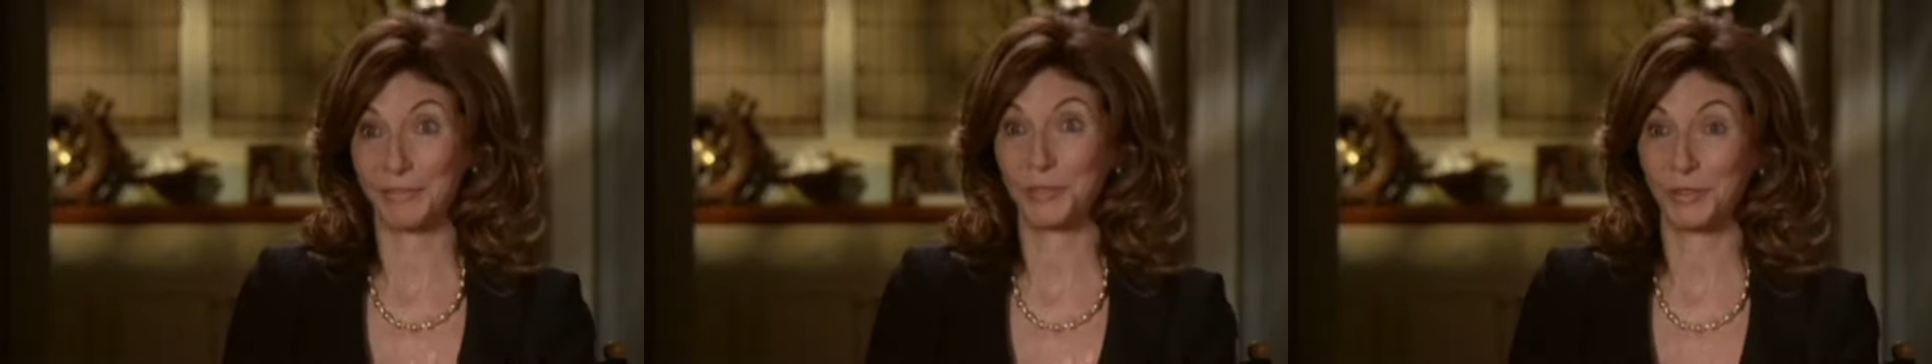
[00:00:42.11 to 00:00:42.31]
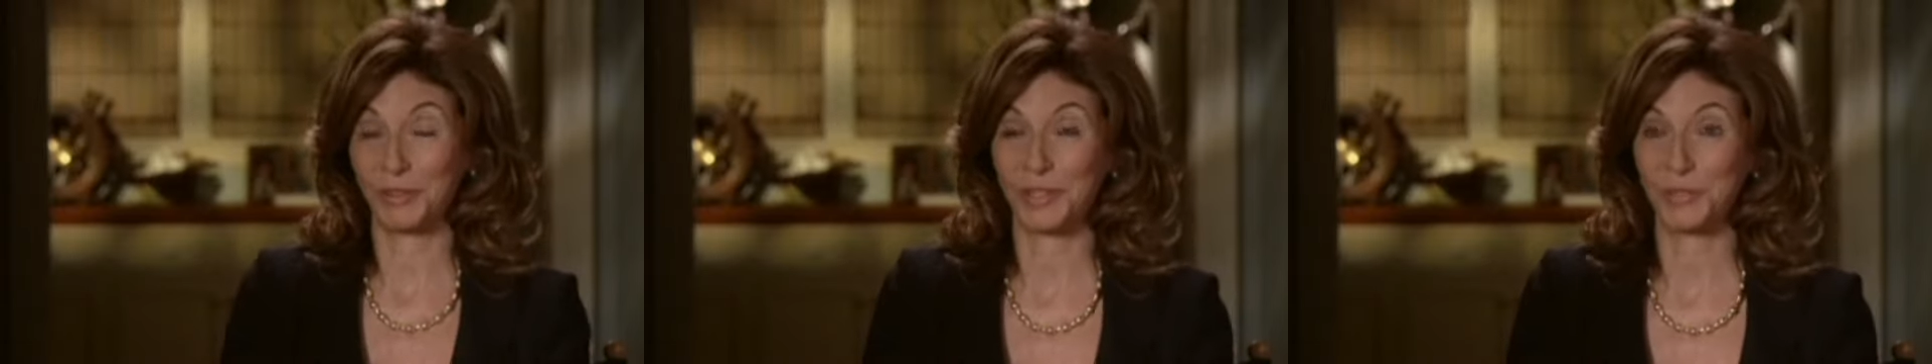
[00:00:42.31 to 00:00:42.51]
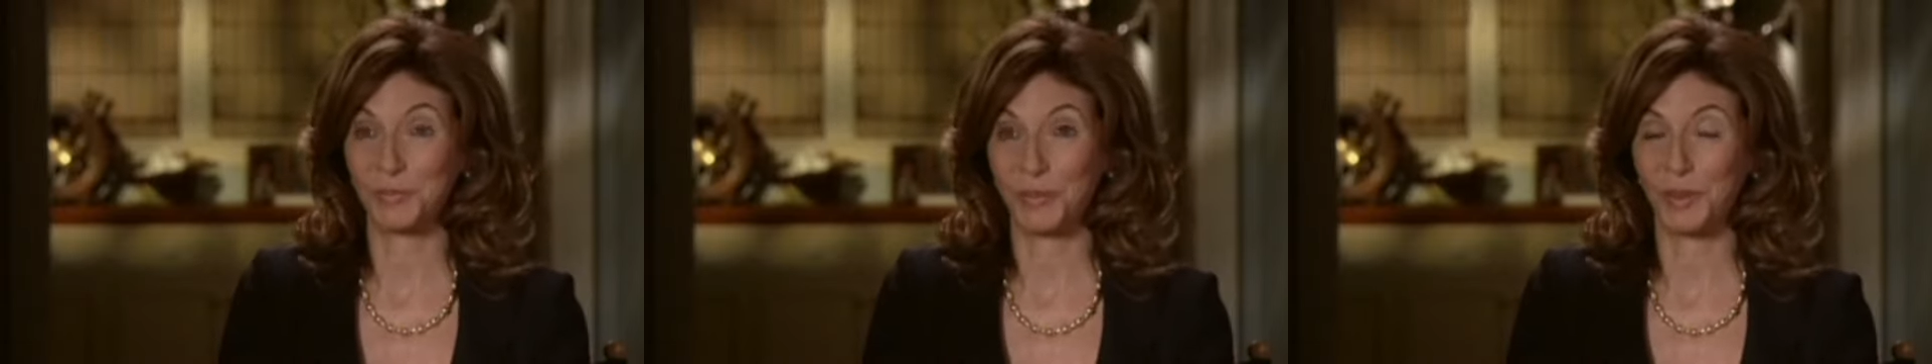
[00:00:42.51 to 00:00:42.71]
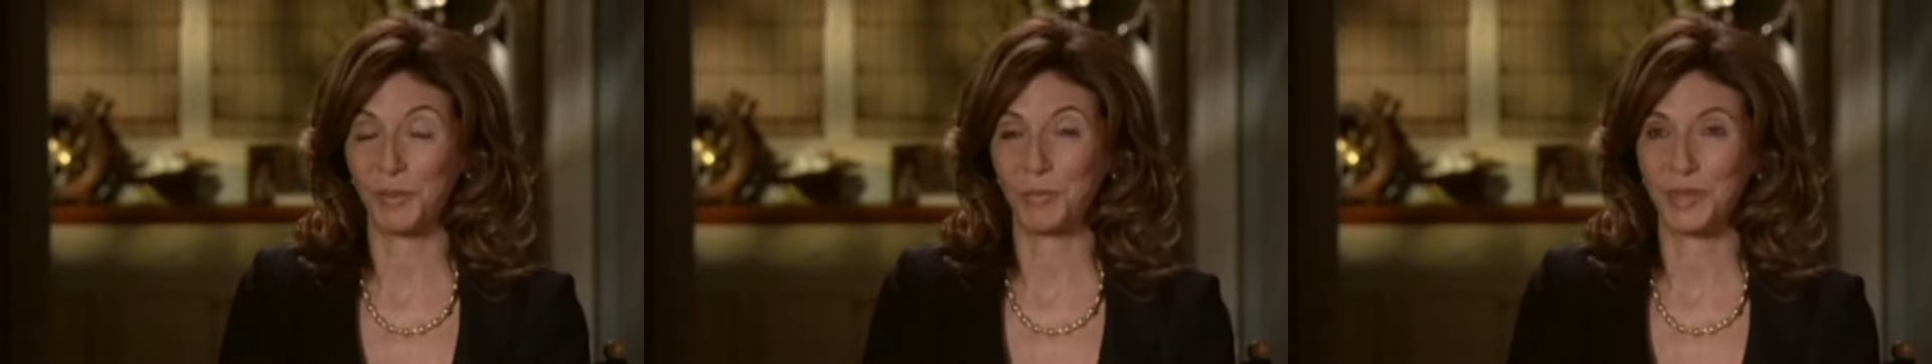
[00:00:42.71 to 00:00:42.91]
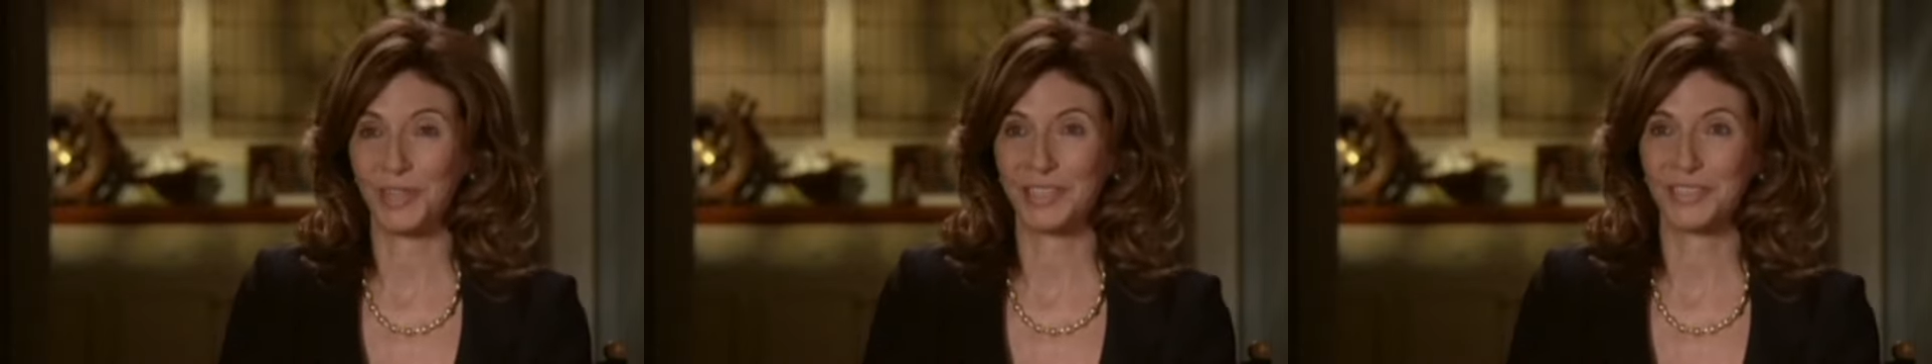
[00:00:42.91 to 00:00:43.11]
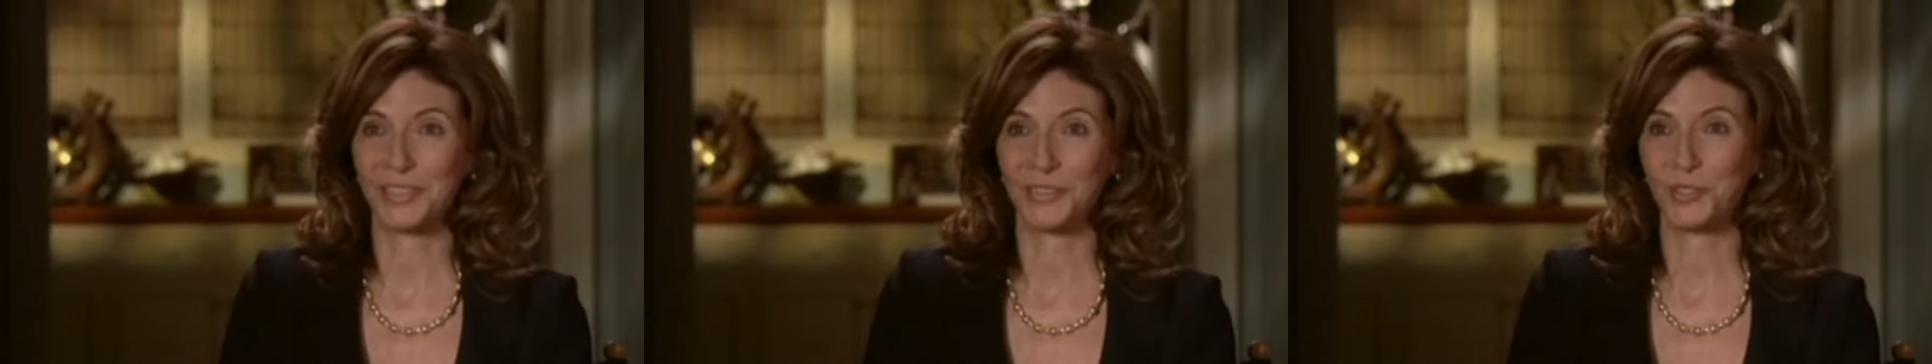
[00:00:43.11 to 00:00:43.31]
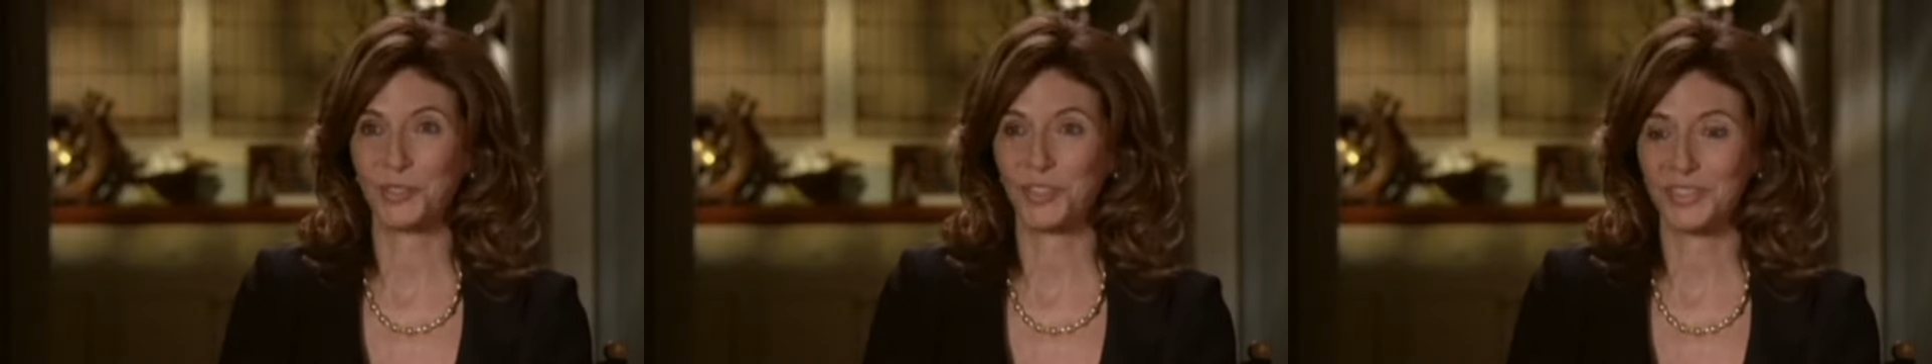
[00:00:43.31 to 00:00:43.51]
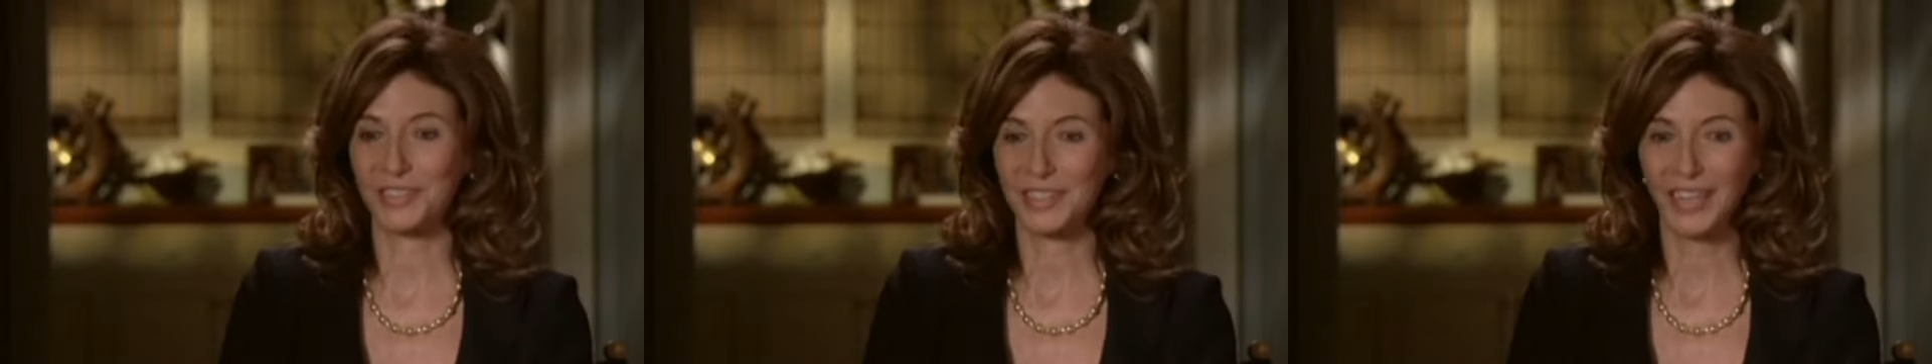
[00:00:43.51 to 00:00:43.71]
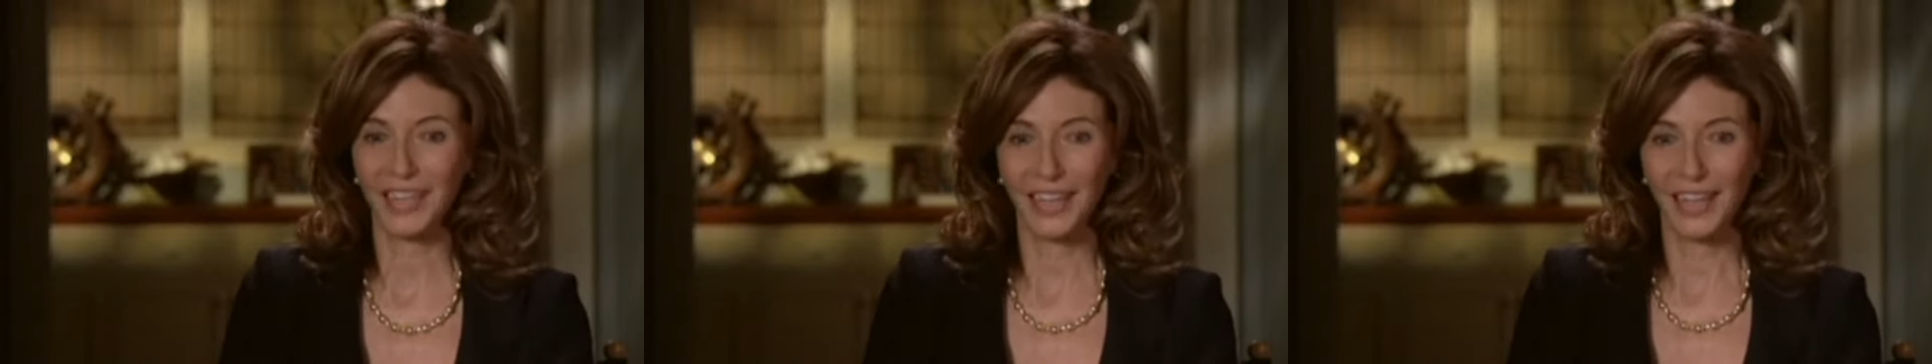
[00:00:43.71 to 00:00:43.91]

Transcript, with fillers: doing this film because it's just